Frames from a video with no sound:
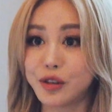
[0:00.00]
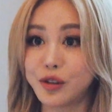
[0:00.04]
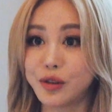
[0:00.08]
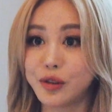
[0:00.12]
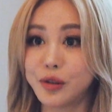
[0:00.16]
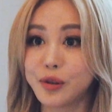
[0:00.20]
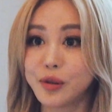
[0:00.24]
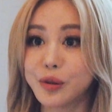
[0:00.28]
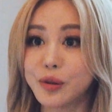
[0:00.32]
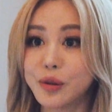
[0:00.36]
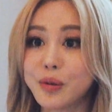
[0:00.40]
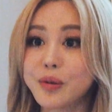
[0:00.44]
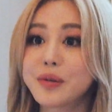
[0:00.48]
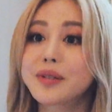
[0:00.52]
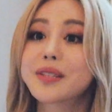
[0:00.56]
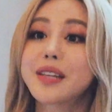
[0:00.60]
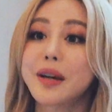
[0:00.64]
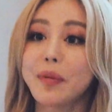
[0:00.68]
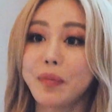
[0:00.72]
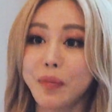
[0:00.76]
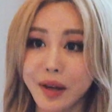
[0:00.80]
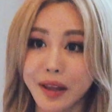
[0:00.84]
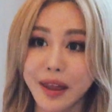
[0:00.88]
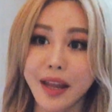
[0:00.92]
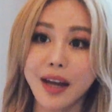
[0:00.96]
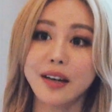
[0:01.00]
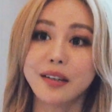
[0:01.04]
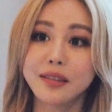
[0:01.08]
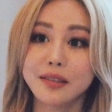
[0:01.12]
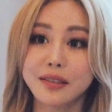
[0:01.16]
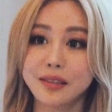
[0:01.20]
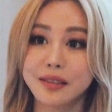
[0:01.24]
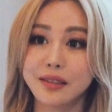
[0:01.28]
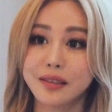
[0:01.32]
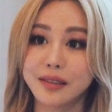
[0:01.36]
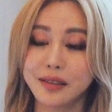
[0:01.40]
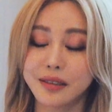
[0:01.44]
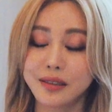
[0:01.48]
to someone
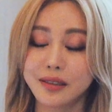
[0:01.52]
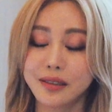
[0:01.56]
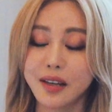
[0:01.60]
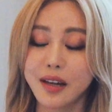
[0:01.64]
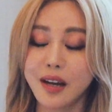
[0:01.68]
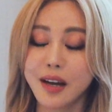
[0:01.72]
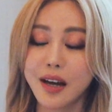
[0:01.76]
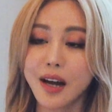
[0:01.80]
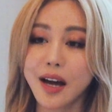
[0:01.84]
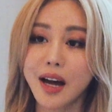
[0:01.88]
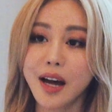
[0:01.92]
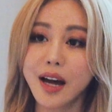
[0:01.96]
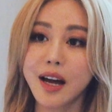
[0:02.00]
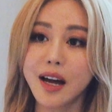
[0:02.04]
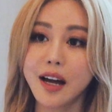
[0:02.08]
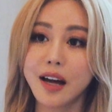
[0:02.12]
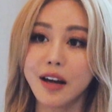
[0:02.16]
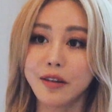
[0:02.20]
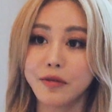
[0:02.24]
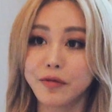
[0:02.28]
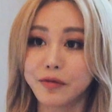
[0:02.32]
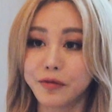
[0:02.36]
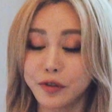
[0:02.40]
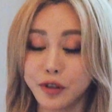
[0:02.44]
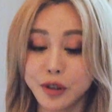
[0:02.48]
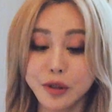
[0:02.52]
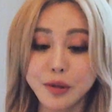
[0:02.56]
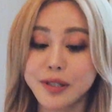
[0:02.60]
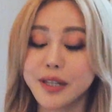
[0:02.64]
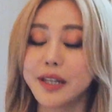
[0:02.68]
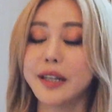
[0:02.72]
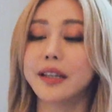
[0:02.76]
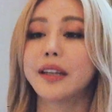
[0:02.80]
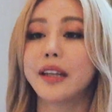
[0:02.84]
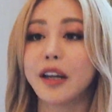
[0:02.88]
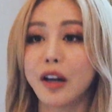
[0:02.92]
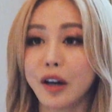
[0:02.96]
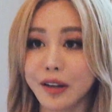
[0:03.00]
else
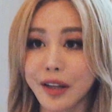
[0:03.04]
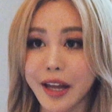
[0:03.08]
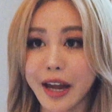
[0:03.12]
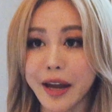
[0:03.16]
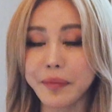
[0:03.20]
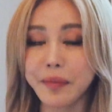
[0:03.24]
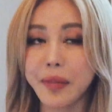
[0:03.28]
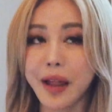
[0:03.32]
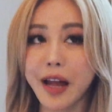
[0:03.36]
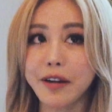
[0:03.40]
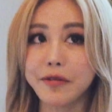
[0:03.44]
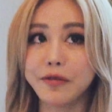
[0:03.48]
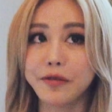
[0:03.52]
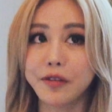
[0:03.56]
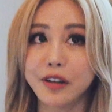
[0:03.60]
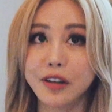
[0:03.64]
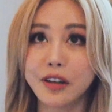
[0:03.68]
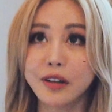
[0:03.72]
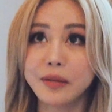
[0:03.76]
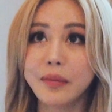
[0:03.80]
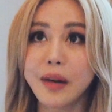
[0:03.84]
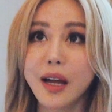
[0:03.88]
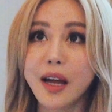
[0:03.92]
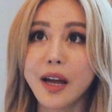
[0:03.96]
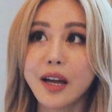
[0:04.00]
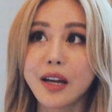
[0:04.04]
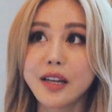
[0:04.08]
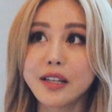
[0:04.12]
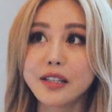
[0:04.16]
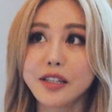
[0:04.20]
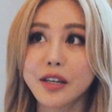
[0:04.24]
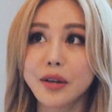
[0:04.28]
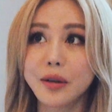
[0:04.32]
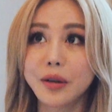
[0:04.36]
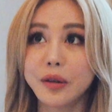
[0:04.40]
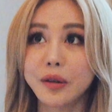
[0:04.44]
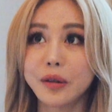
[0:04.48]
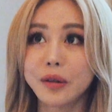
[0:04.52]
using the online platform.
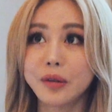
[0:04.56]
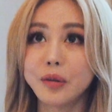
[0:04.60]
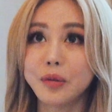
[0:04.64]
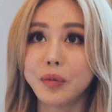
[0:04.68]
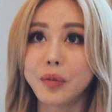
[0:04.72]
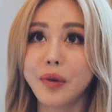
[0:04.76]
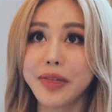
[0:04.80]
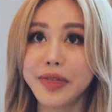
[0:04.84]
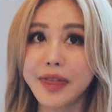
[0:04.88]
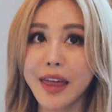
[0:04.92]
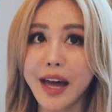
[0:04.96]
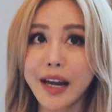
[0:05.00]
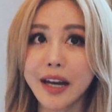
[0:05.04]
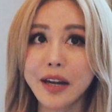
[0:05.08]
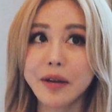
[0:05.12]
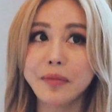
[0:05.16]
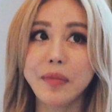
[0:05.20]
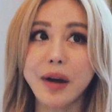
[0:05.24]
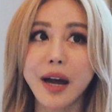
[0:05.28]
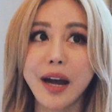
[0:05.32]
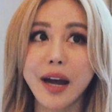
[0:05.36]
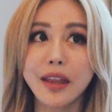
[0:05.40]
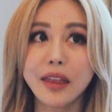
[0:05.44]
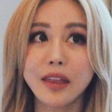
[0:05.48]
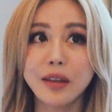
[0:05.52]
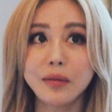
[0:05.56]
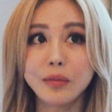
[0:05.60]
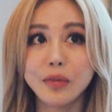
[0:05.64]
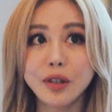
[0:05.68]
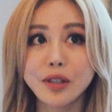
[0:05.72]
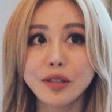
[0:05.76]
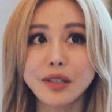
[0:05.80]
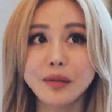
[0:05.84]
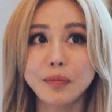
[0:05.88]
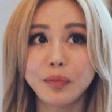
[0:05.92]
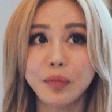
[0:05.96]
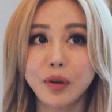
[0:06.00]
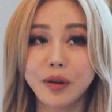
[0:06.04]
So with that in mind, the
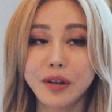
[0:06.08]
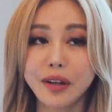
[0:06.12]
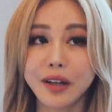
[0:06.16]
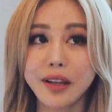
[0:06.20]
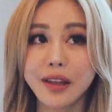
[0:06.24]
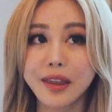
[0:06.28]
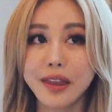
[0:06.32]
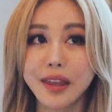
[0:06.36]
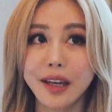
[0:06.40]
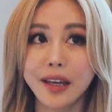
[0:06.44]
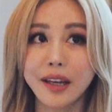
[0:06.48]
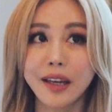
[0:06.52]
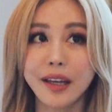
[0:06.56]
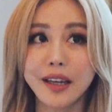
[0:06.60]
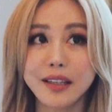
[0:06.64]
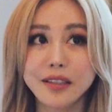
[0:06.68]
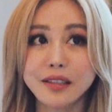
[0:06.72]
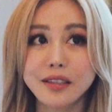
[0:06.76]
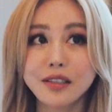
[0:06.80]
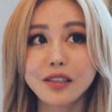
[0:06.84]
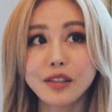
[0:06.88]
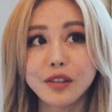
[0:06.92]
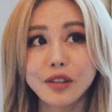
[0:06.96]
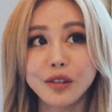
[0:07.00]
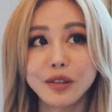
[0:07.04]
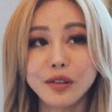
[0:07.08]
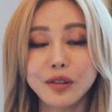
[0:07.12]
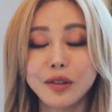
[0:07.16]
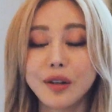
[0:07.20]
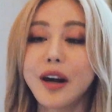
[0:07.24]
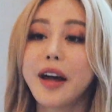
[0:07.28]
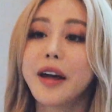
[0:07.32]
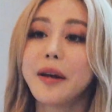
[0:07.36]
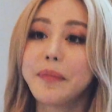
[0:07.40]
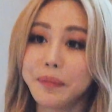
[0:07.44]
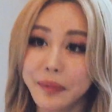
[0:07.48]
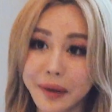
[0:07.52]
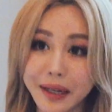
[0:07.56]
most important thing is to
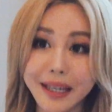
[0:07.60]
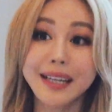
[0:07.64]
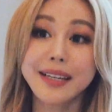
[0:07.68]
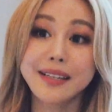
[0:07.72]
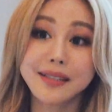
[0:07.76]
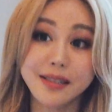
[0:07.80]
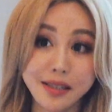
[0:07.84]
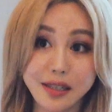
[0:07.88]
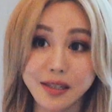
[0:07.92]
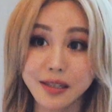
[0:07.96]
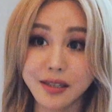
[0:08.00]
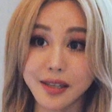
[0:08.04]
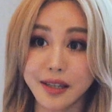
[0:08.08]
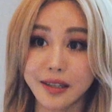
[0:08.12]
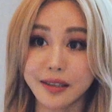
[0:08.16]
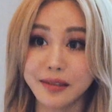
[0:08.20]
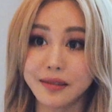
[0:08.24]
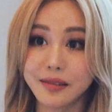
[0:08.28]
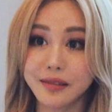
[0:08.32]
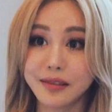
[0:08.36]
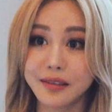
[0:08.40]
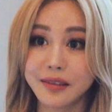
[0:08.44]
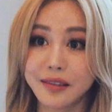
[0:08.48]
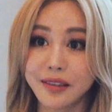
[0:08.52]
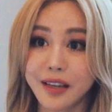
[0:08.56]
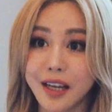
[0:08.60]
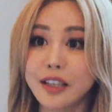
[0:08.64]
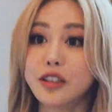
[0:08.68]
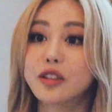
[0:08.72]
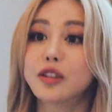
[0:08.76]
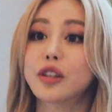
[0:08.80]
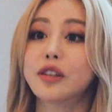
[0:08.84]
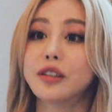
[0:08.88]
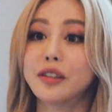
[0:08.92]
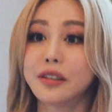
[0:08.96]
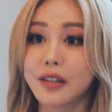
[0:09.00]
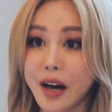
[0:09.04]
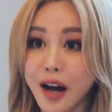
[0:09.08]
be consistent and
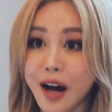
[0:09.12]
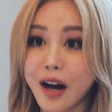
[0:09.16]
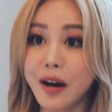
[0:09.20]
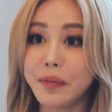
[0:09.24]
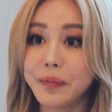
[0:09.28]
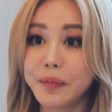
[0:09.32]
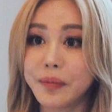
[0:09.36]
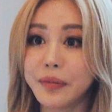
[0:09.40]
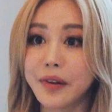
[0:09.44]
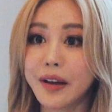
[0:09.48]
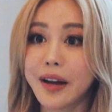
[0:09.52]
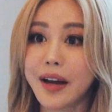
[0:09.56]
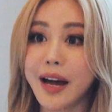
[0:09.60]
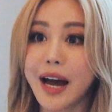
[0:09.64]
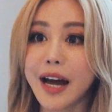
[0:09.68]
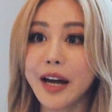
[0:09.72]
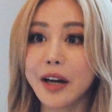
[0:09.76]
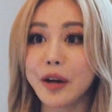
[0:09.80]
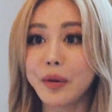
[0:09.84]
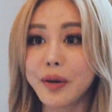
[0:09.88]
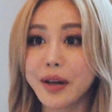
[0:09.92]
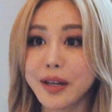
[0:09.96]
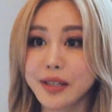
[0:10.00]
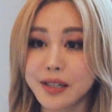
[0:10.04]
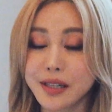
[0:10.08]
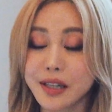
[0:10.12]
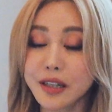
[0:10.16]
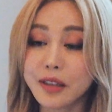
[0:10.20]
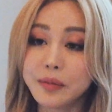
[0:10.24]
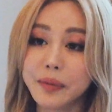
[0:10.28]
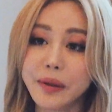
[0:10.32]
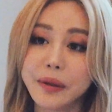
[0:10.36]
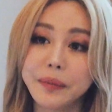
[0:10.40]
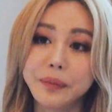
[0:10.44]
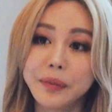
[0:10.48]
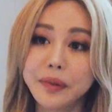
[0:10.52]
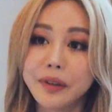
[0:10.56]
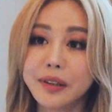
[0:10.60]
turn up. I always tell
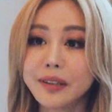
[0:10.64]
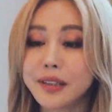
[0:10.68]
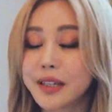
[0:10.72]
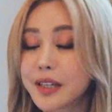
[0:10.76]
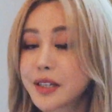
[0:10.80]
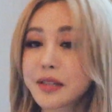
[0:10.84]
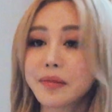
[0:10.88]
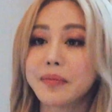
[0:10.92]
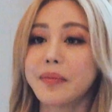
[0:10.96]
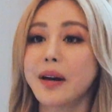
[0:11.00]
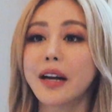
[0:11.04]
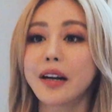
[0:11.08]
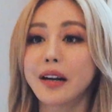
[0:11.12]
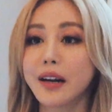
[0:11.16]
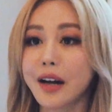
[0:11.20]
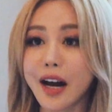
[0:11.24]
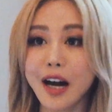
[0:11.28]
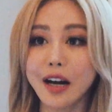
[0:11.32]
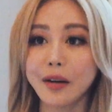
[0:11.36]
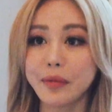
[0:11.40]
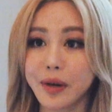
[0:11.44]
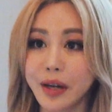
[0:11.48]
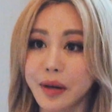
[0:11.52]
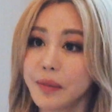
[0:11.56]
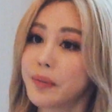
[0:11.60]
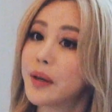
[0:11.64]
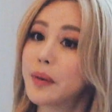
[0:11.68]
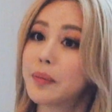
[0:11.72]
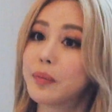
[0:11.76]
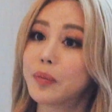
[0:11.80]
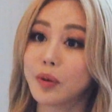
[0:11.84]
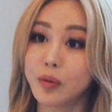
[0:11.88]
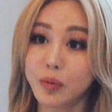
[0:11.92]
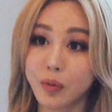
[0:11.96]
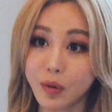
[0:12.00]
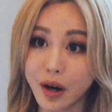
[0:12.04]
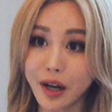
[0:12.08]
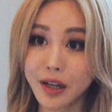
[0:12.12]
people, it doesn't matter how many
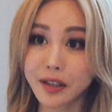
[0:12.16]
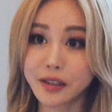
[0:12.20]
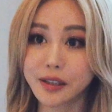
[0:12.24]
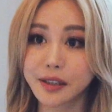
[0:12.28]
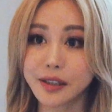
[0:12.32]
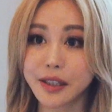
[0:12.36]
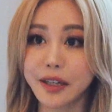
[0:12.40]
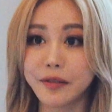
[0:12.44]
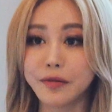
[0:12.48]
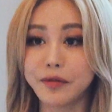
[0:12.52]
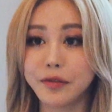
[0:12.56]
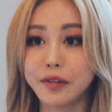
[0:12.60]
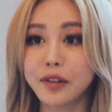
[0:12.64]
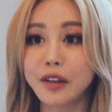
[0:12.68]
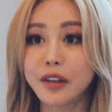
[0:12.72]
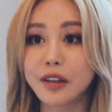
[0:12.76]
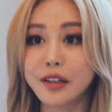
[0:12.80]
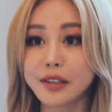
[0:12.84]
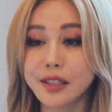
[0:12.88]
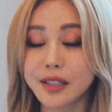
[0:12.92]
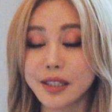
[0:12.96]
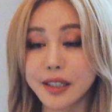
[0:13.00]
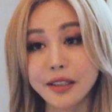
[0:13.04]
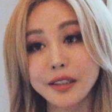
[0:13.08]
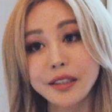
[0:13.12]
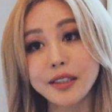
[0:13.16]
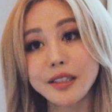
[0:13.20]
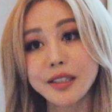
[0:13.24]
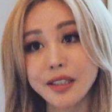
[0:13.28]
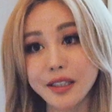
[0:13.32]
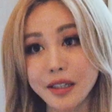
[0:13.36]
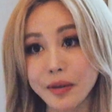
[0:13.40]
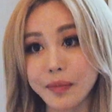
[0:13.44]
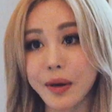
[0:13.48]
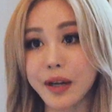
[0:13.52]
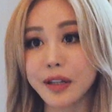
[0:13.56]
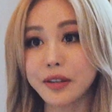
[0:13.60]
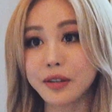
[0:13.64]
people watch. If you are
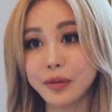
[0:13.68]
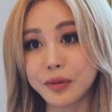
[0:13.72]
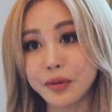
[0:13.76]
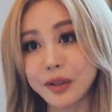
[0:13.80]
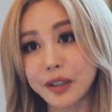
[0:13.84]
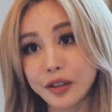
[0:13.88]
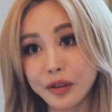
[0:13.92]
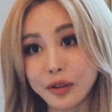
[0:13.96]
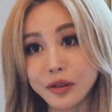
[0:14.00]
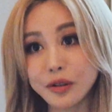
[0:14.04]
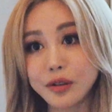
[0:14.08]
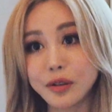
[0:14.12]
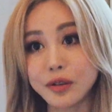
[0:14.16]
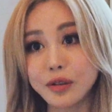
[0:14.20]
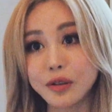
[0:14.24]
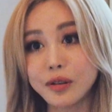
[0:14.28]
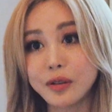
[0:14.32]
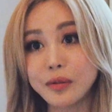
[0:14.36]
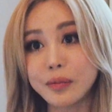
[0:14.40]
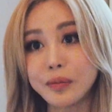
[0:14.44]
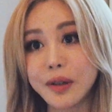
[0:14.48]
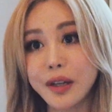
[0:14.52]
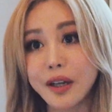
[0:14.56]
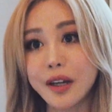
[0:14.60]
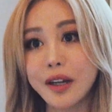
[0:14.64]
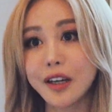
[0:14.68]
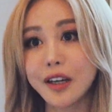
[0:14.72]
serious about doing YouTube,